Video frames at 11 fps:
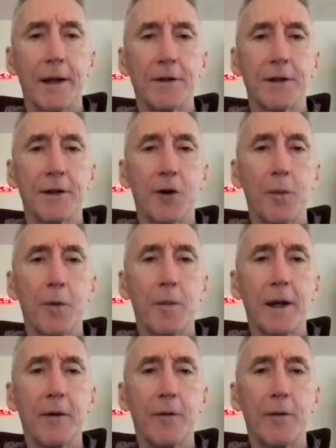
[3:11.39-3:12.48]
It's a
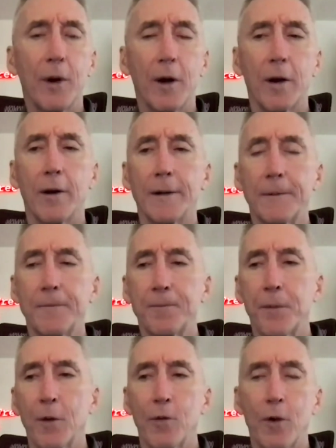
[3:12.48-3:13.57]
dopamine
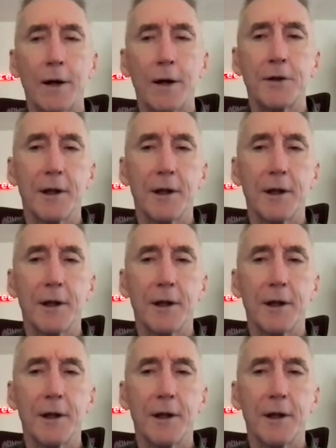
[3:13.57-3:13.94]
rush.